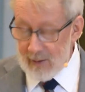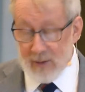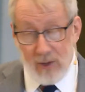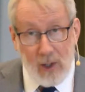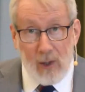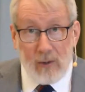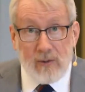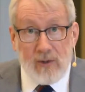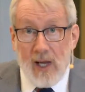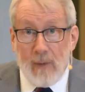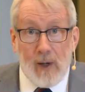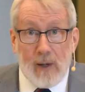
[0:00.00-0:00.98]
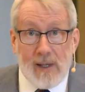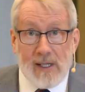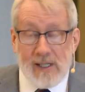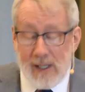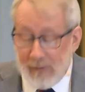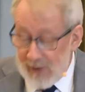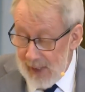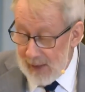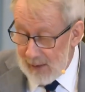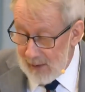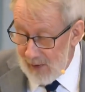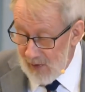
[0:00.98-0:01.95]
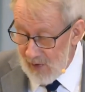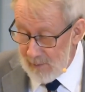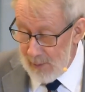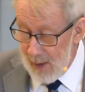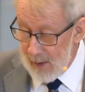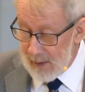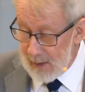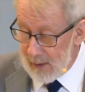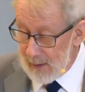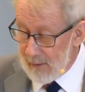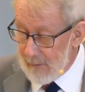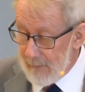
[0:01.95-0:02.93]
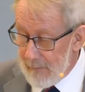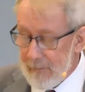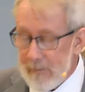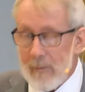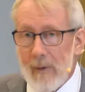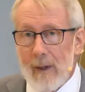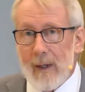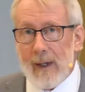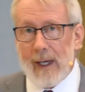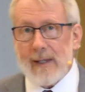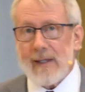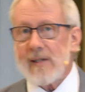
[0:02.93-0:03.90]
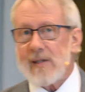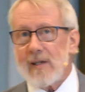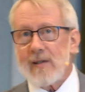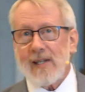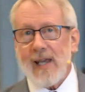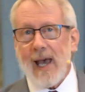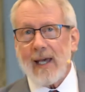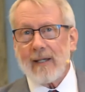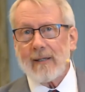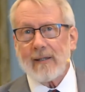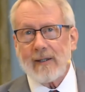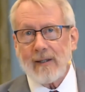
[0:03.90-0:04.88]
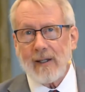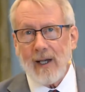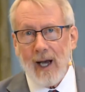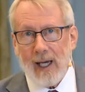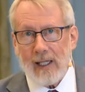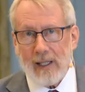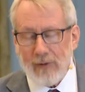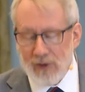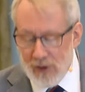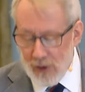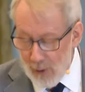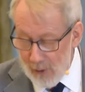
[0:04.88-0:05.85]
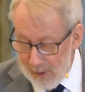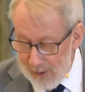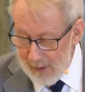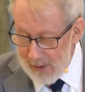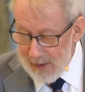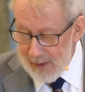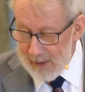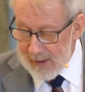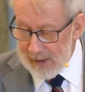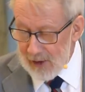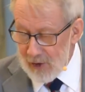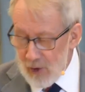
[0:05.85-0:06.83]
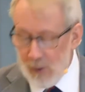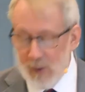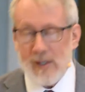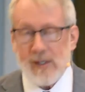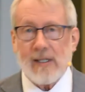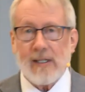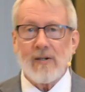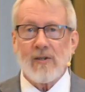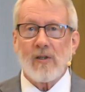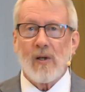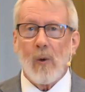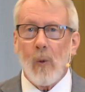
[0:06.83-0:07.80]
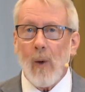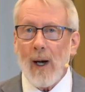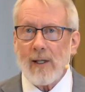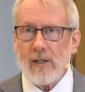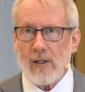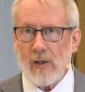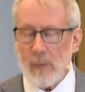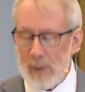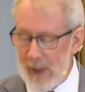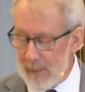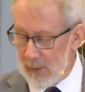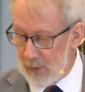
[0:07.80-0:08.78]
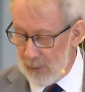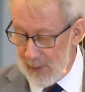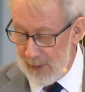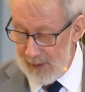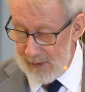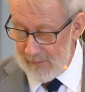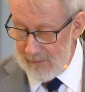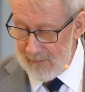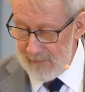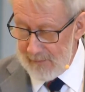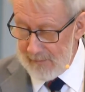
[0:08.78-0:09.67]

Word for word: So someone must have taken his body. And that's exactly the kind of story that the Jewish leaders wanted people to believe.